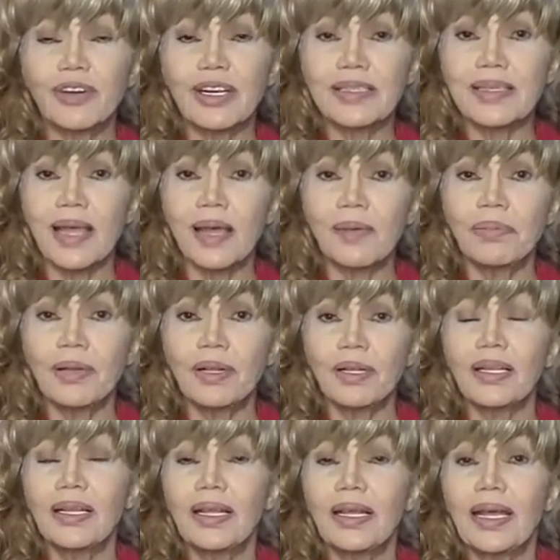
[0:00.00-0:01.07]

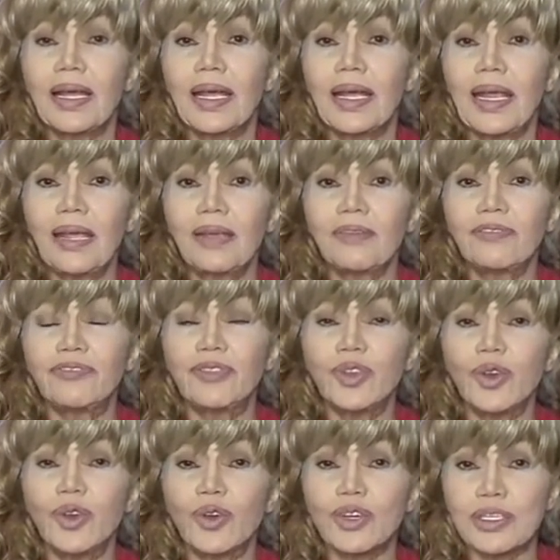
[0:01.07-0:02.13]
example if
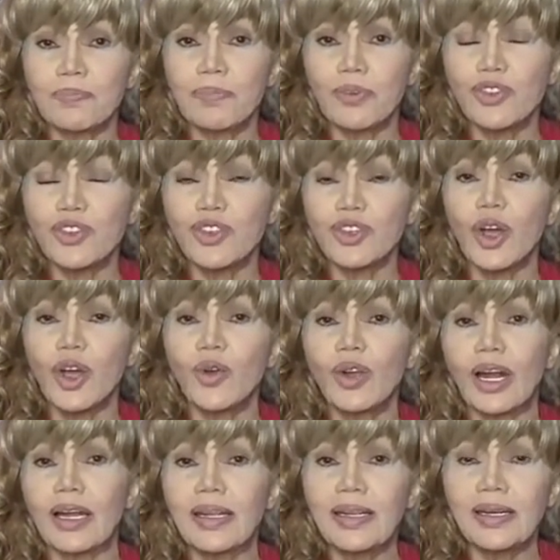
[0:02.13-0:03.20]
you're supposed to go
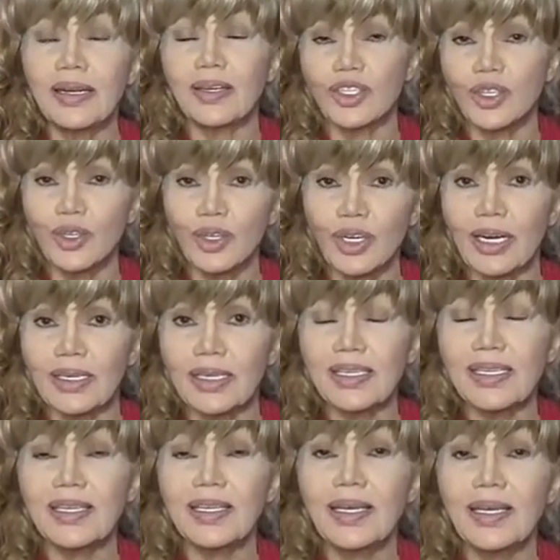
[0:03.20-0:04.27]
clean a toilet
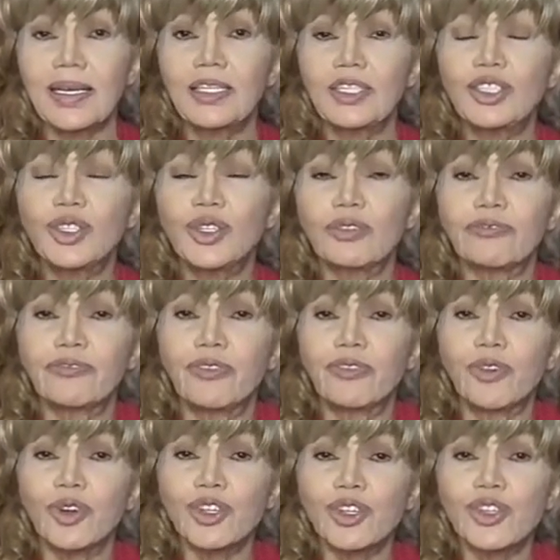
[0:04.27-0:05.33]
you're
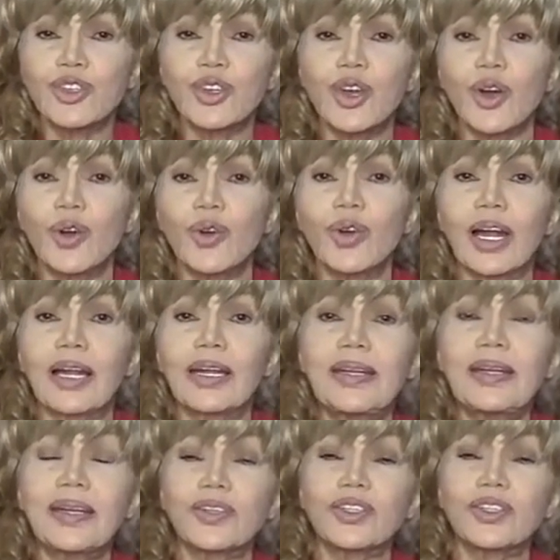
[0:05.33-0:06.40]
forced to go clean
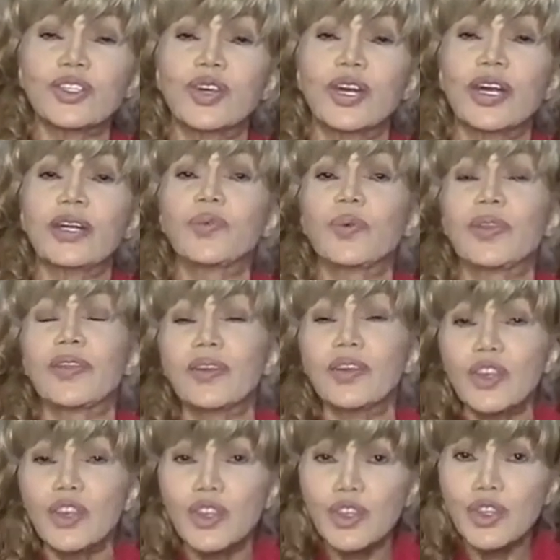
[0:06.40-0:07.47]
a toilet with a
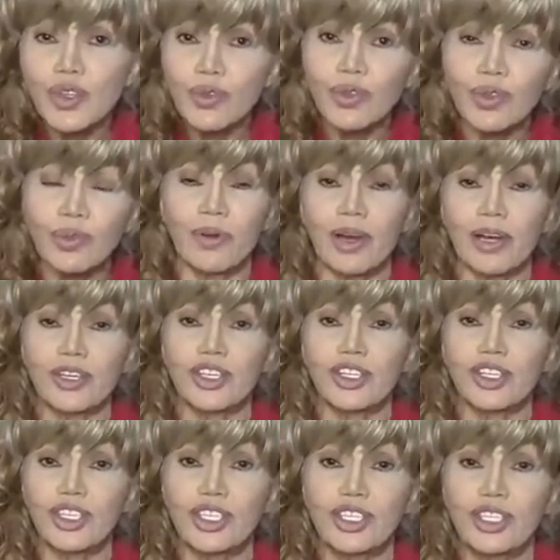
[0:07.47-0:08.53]
toothbrush yeah